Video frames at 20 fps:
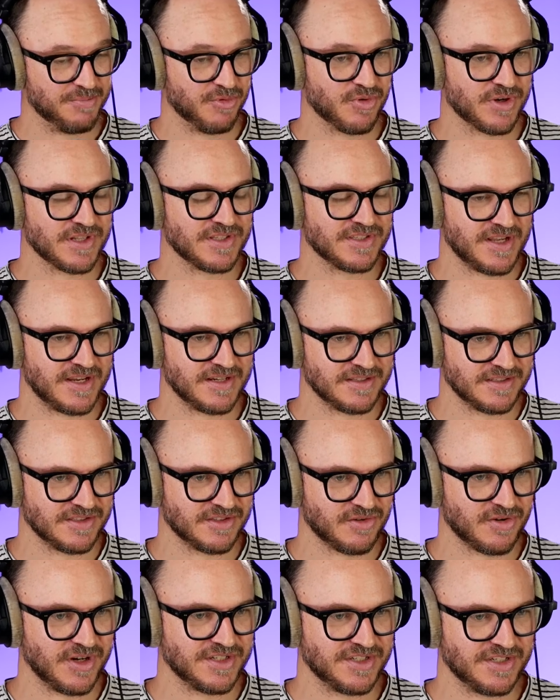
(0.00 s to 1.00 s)
can take this
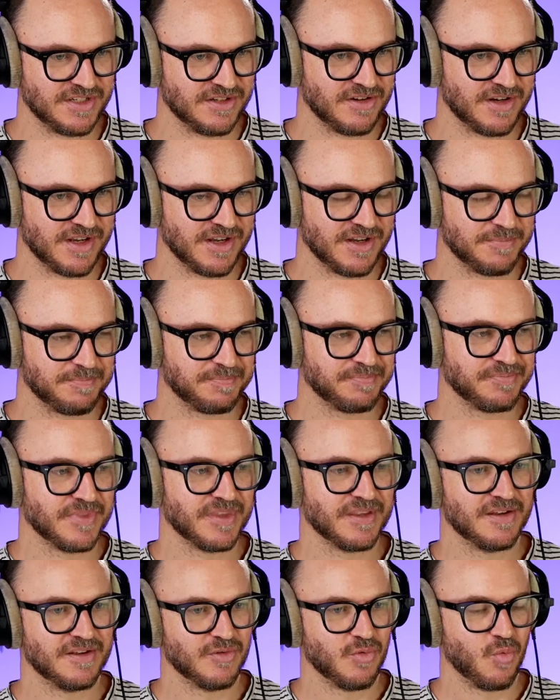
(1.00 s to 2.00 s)
criteria,
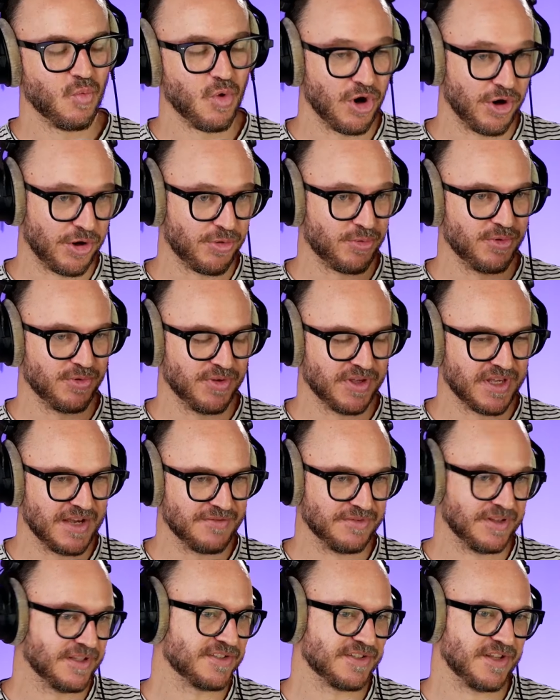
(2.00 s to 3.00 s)
work through the
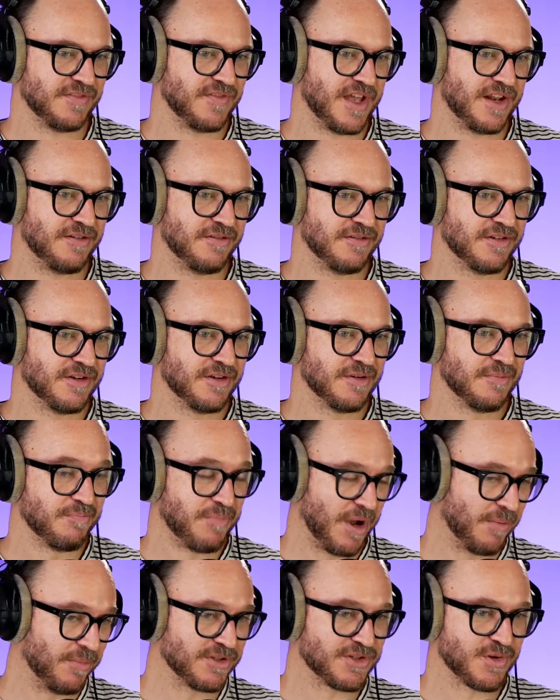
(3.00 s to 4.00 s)
Kev list, and then
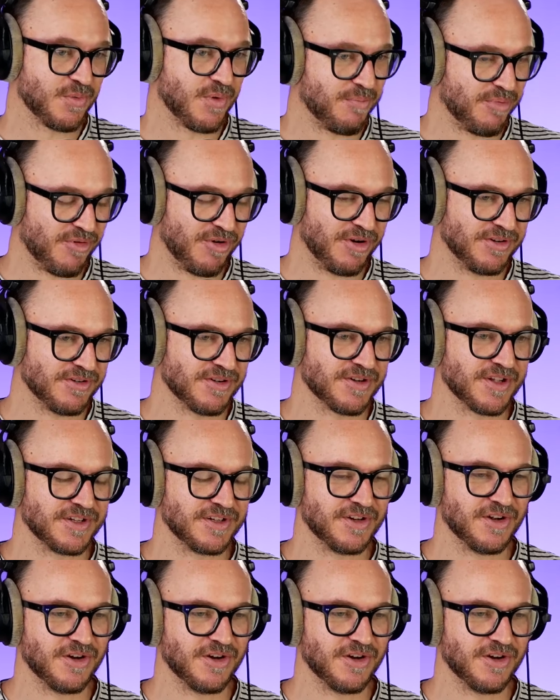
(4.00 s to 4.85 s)
publish a report on it,